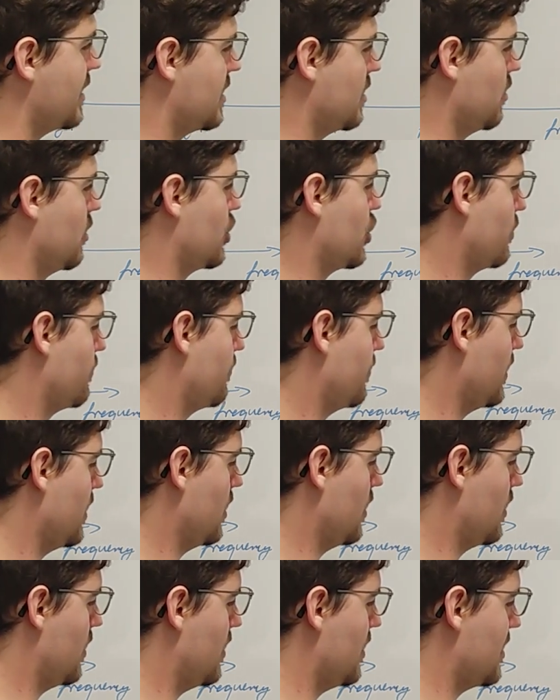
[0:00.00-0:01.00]
so it should
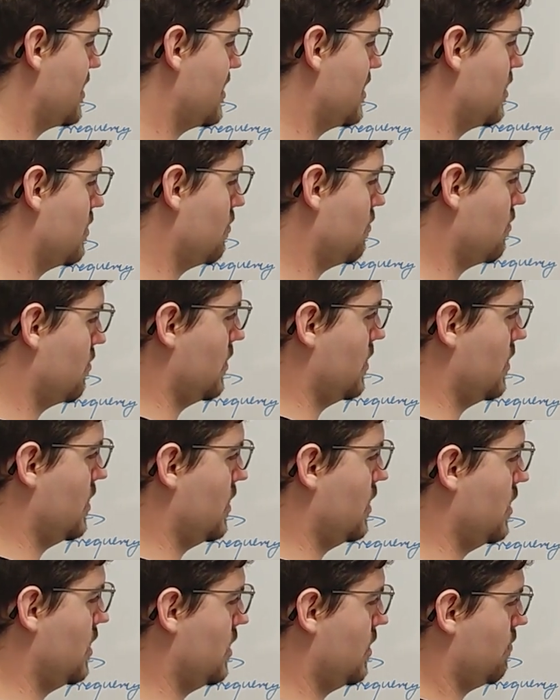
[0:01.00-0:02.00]
be this
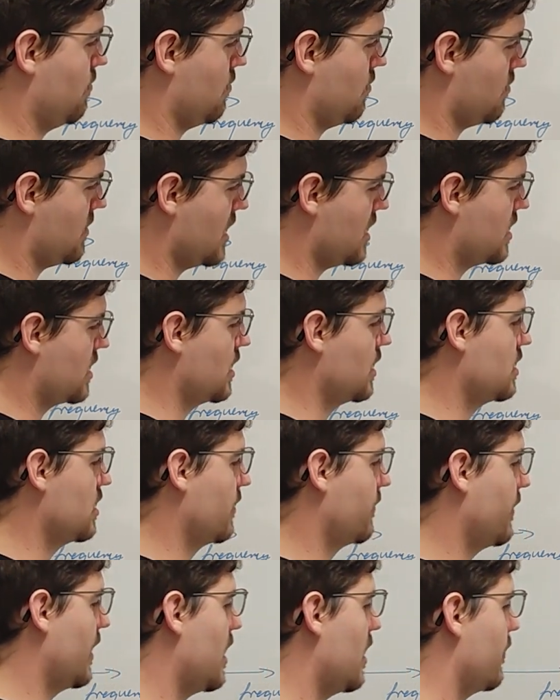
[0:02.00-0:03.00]
distance
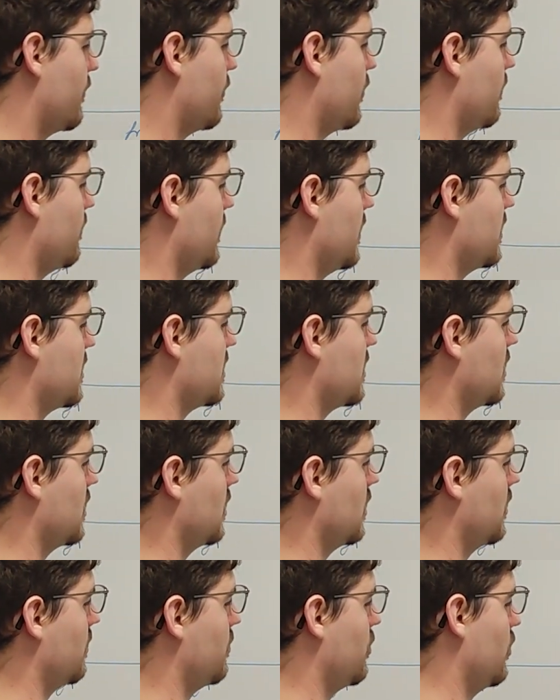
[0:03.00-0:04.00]
of A from this
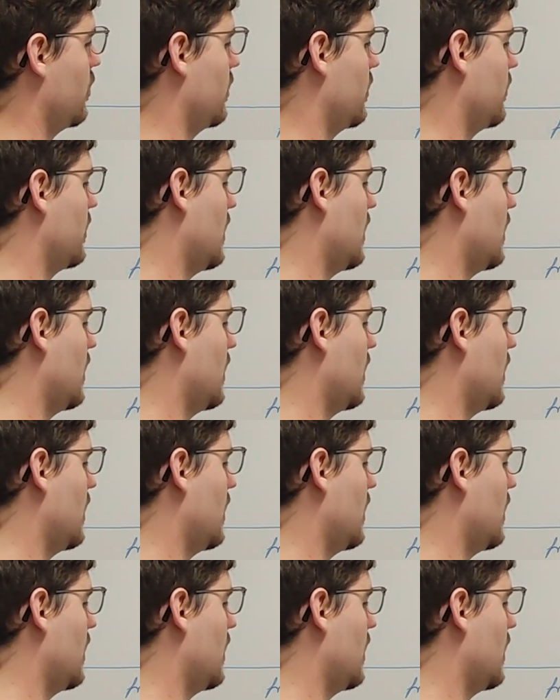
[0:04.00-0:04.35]
point